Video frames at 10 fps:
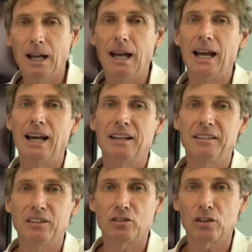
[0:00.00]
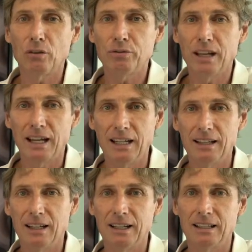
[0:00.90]
and the soft
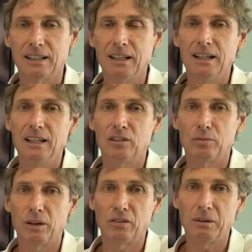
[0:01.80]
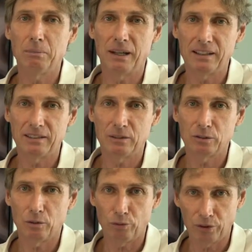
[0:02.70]
handling is very pleasant
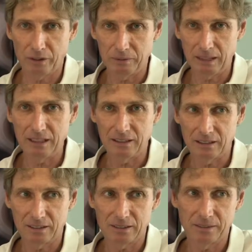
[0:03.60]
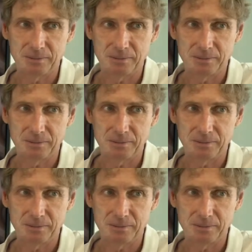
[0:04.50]
for the dentist.